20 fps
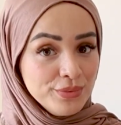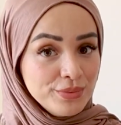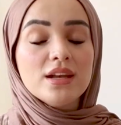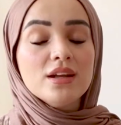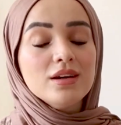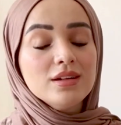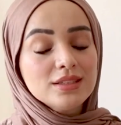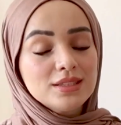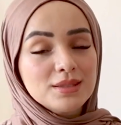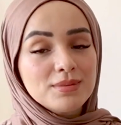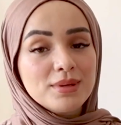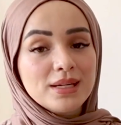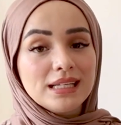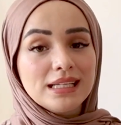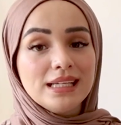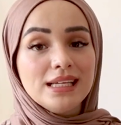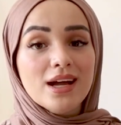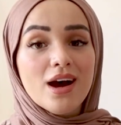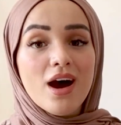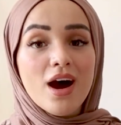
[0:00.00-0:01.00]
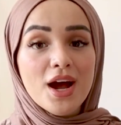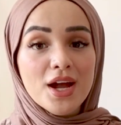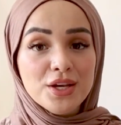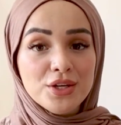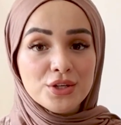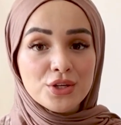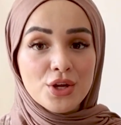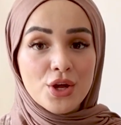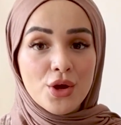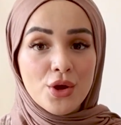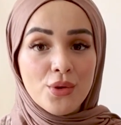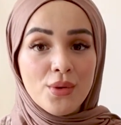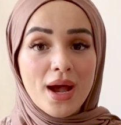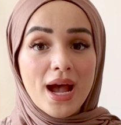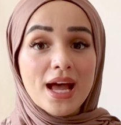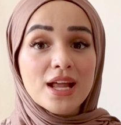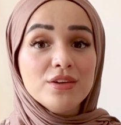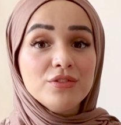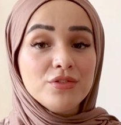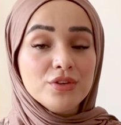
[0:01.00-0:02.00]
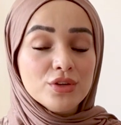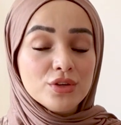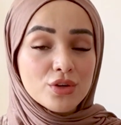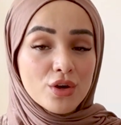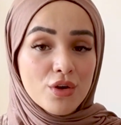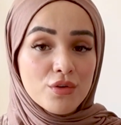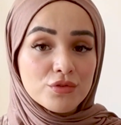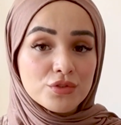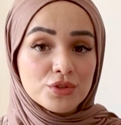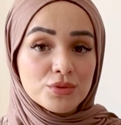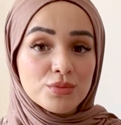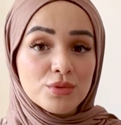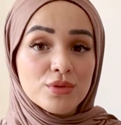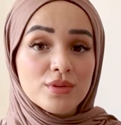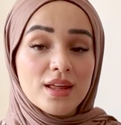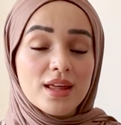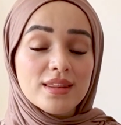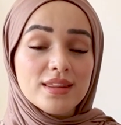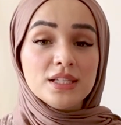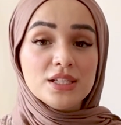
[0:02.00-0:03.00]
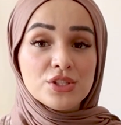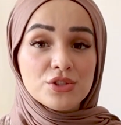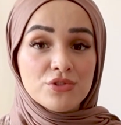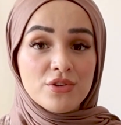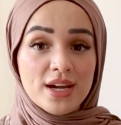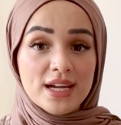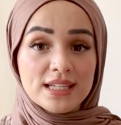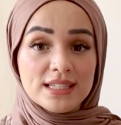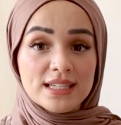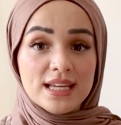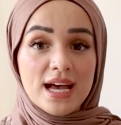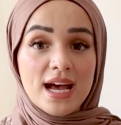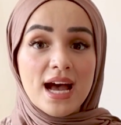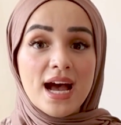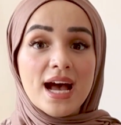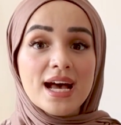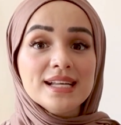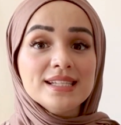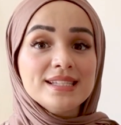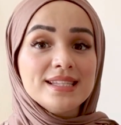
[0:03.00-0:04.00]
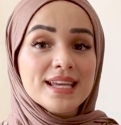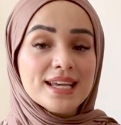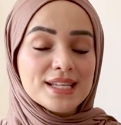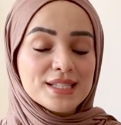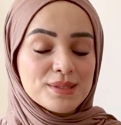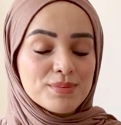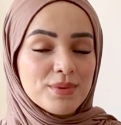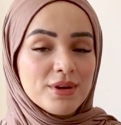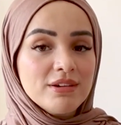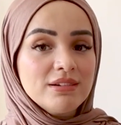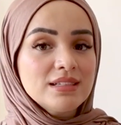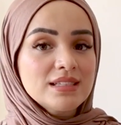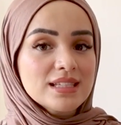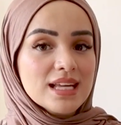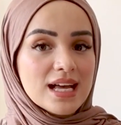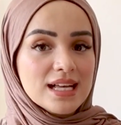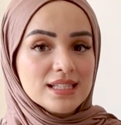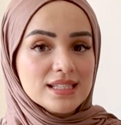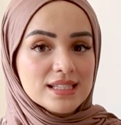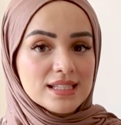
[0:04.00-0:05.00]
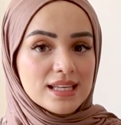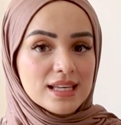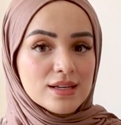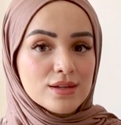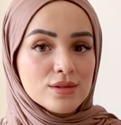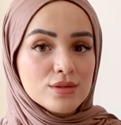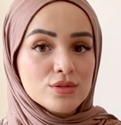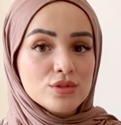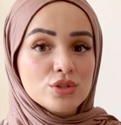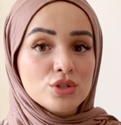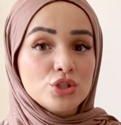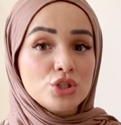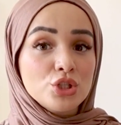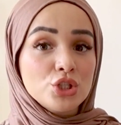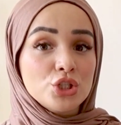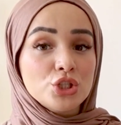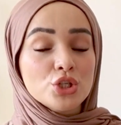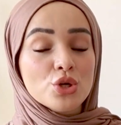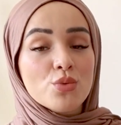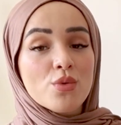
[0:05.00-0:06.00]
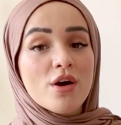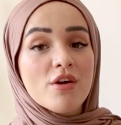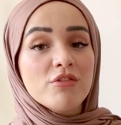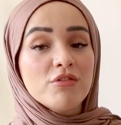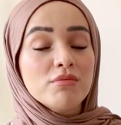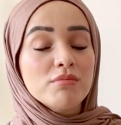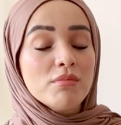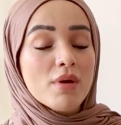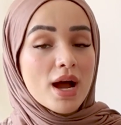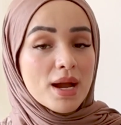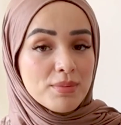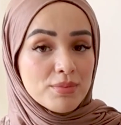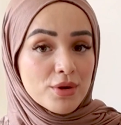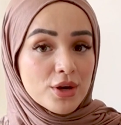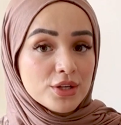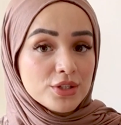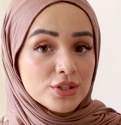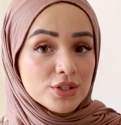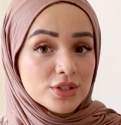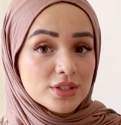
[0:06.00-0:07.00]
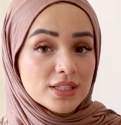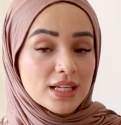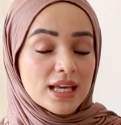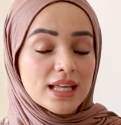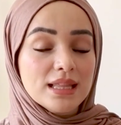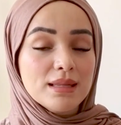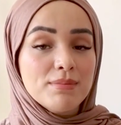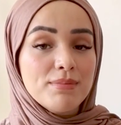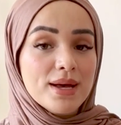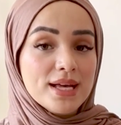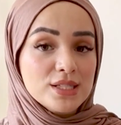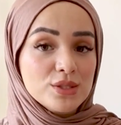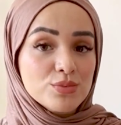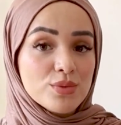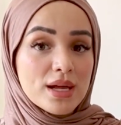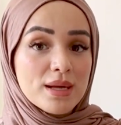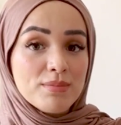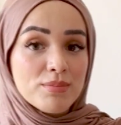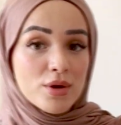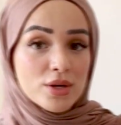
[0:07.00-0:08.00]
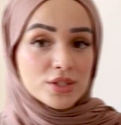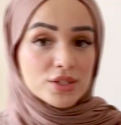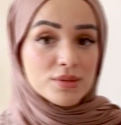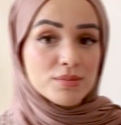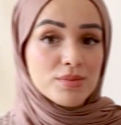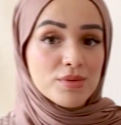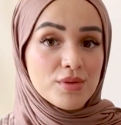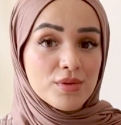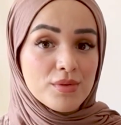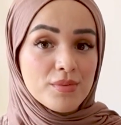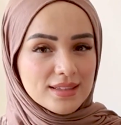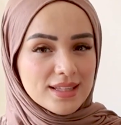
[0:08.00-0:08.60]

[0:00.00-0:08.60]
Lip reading: And ultimately, I know and feel comfortable that this creator has the experience and skills to show off my product in the best way possible.